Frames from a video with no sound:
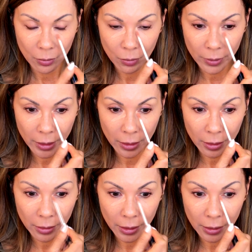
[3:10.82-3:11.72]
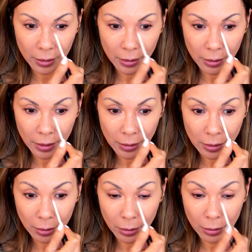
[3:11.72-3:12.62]
where it
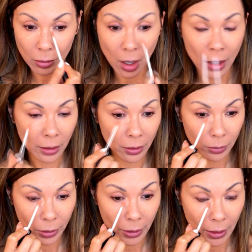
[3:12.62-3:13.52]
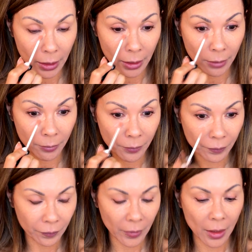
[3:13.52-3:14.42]
gets a little hollow looking,
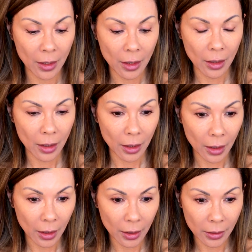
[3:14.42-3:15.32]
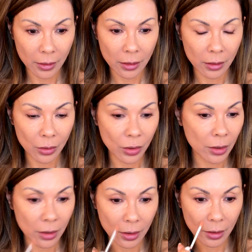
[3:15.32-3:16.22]
and
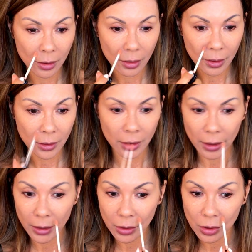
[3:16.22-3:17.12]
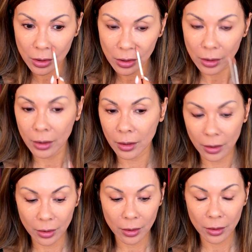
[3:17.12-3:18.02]
just a touch
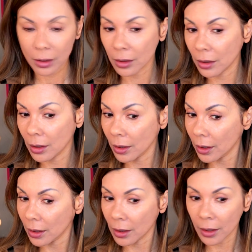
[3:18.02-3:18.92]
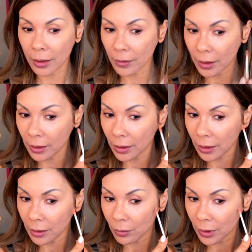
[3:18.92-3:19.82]
here, and then
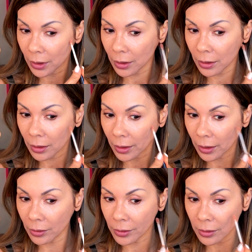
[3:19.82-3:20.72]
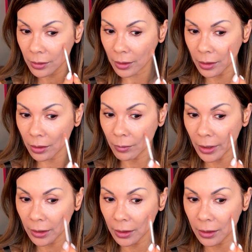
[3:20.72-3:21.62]
anywhere else that you
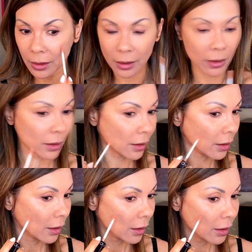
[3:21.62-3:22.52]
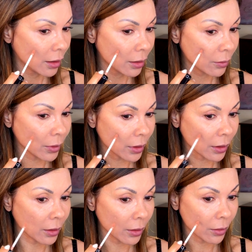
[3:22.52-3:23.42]
might need it. We're
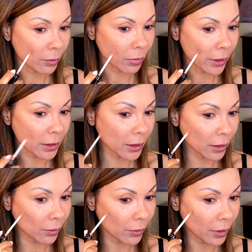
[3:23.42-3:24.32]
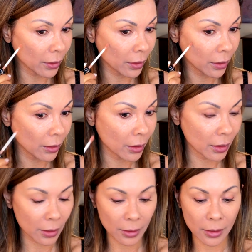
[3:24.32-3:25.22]
gonna go and blend it with
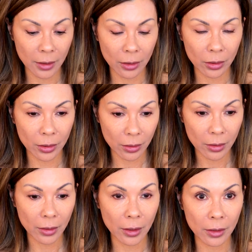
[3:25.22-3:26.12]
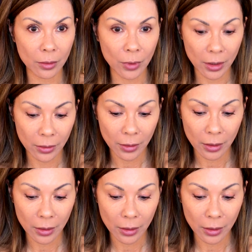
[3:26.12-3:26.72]
the concealer as well.